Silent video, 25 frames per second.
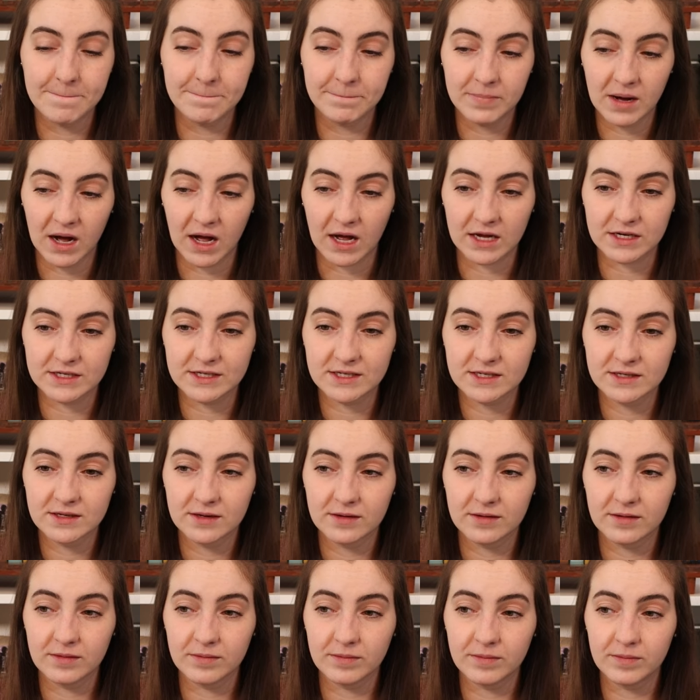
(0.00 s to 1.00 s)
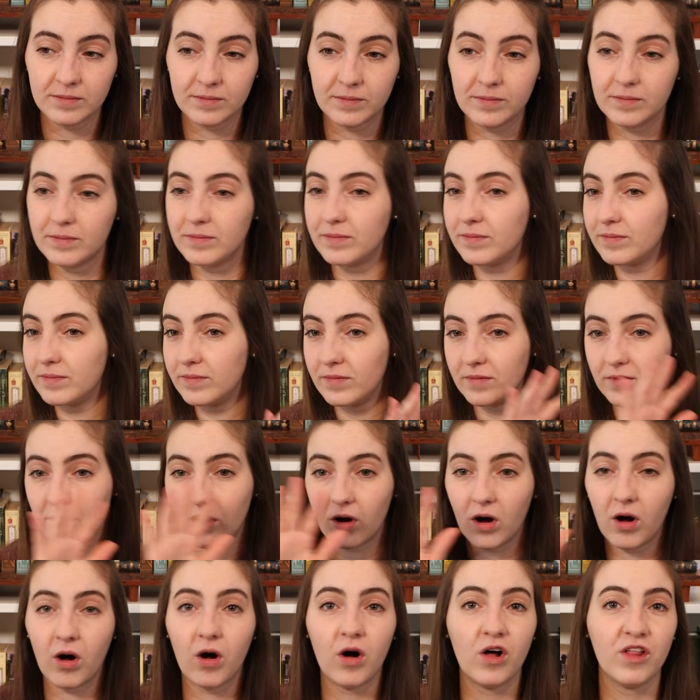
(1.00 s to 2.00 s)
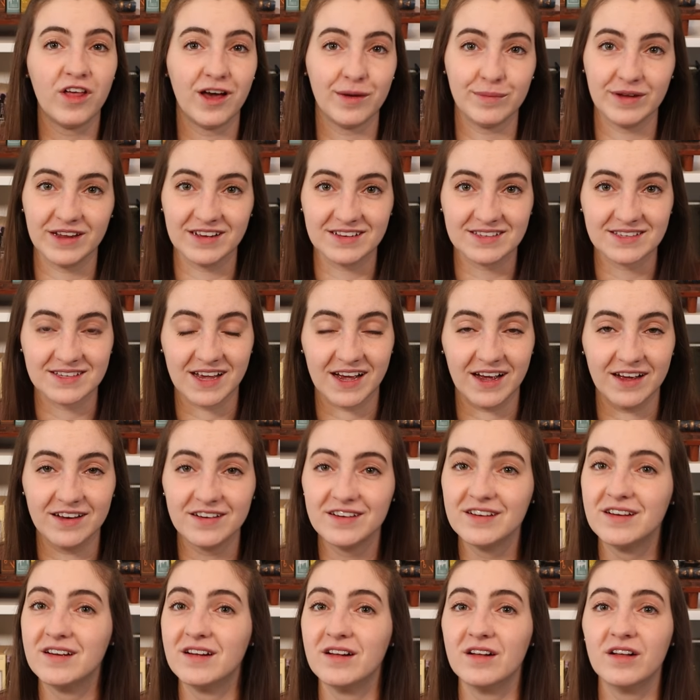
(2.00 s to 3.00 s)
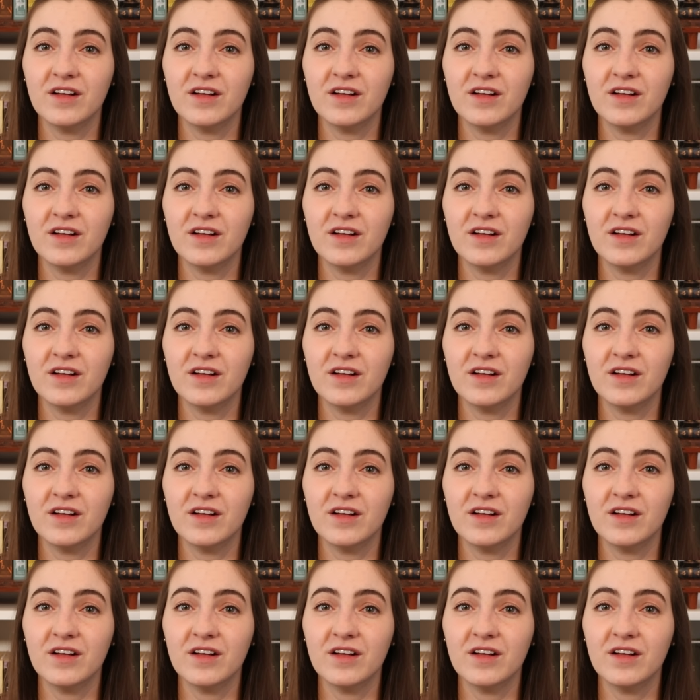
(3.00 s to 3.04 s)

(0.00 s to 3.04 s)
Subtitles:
But all that being said,